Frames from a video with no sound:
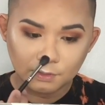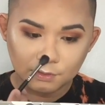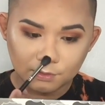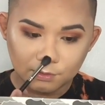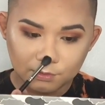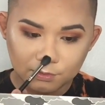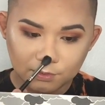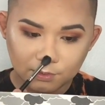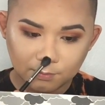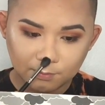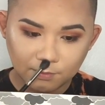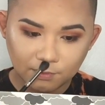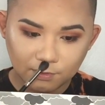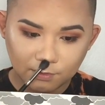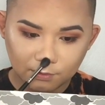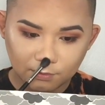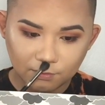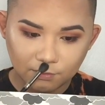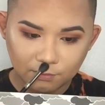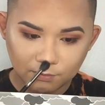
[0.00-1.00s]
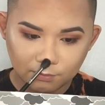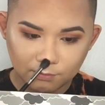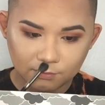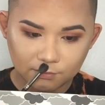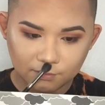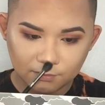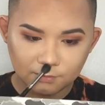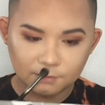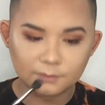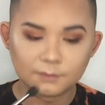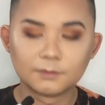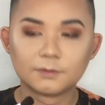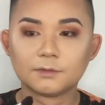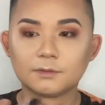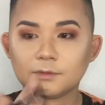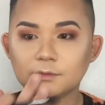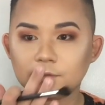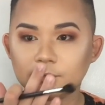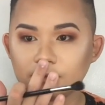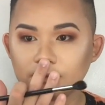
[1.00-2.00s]
The tip of the nose.
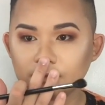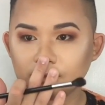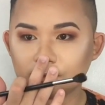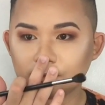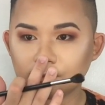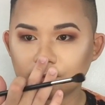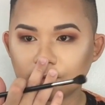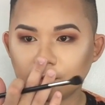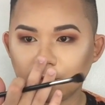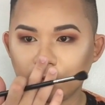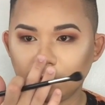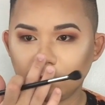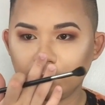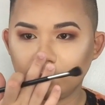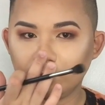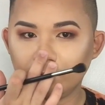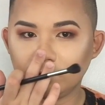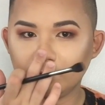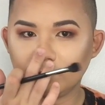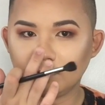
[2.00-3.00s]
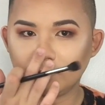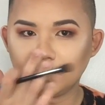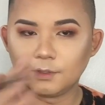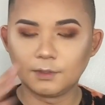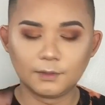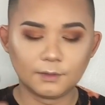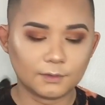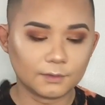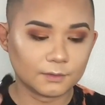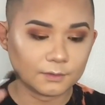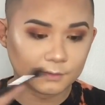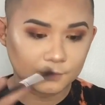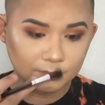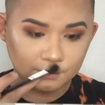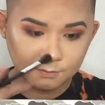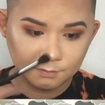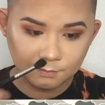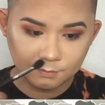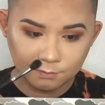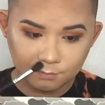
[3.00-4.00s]
Blend it in.
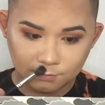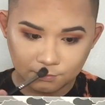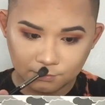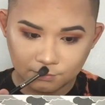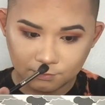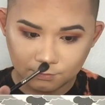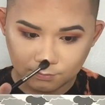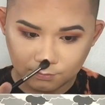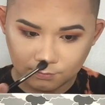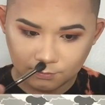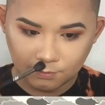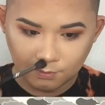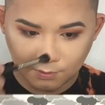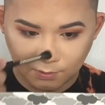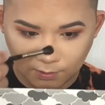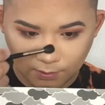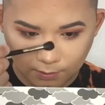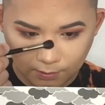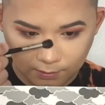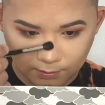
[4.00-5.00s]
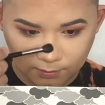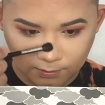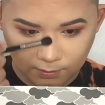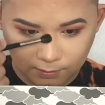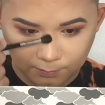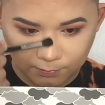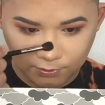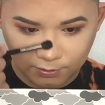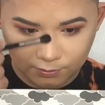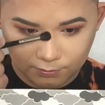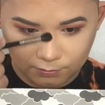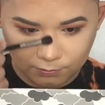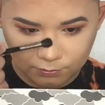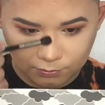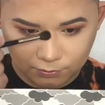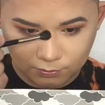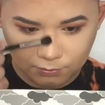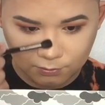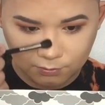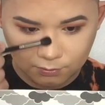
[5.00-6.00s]
And then the
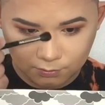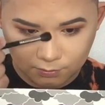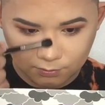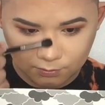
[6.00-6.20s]
bridge.